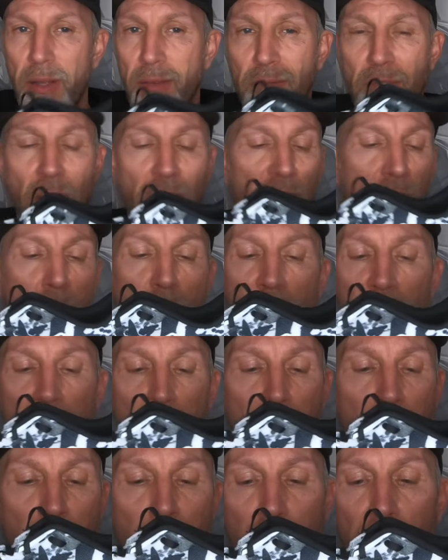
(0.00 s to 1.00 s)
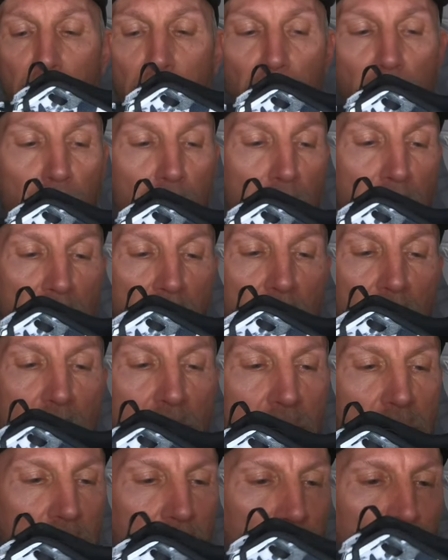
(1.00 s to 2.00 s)
Don't know where they measure it from,
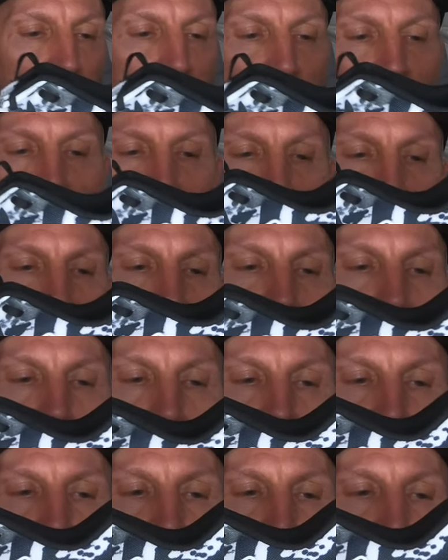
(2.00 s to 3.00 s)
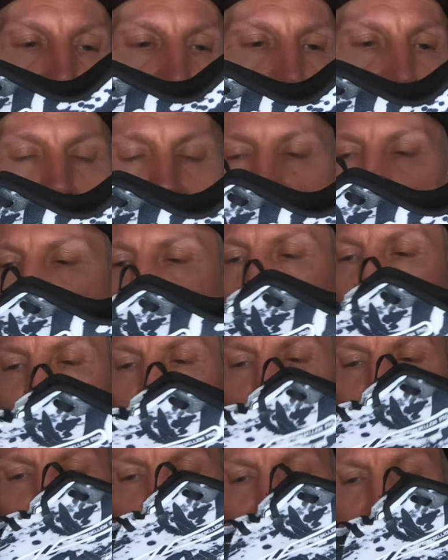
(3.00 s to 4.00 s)
because obviously there is a massive
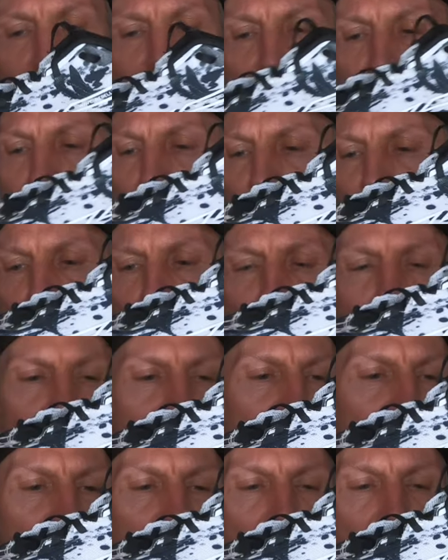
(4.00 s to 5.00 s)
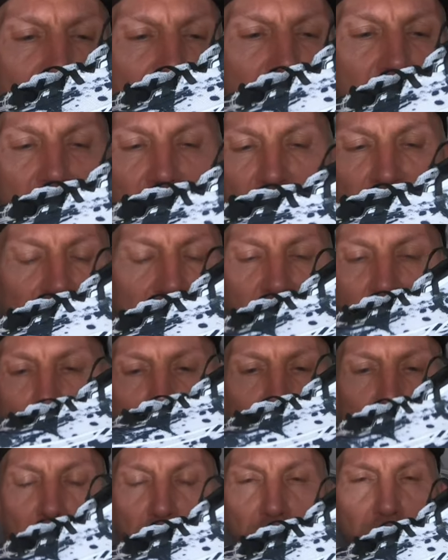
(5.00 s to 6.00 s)
difference between here and here. And I don't know
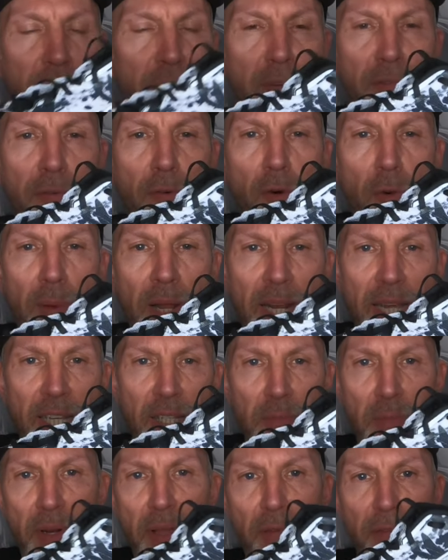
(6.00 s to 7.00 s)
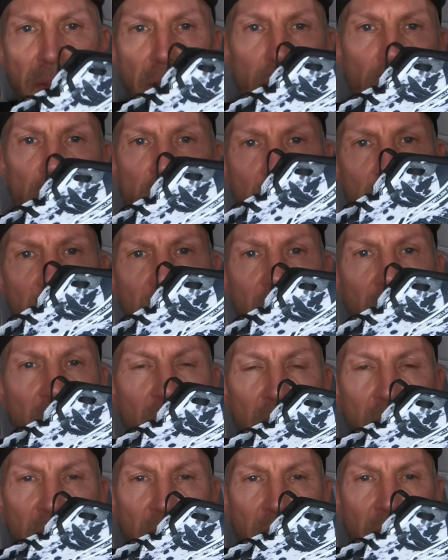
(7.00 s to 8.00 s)
where the 4 mil is, but it feels,
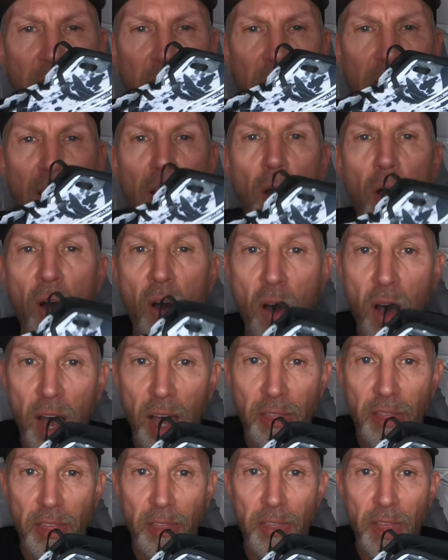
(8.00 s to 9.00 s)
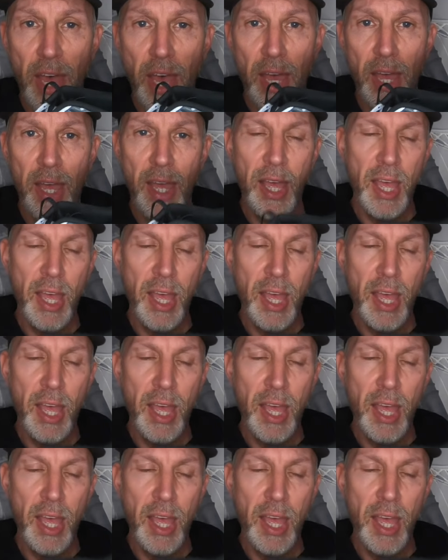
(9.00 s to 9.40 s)
a lot higher than that.